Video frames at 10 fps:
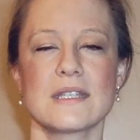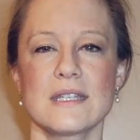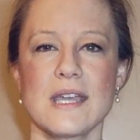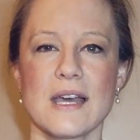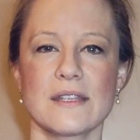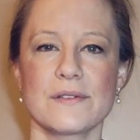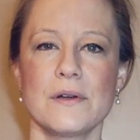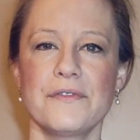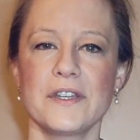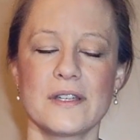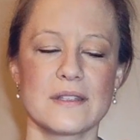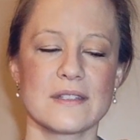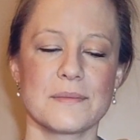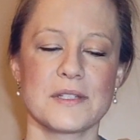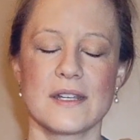yeah, so hopefully I'll get this
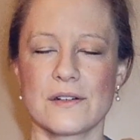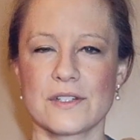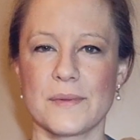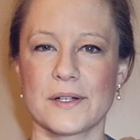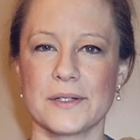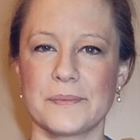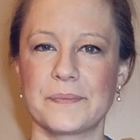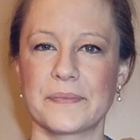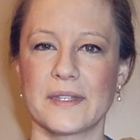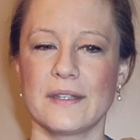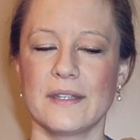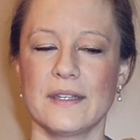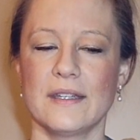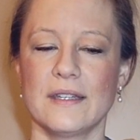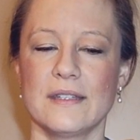up today or tomorrow.
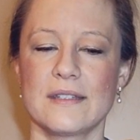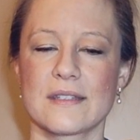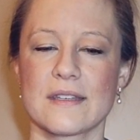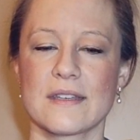And,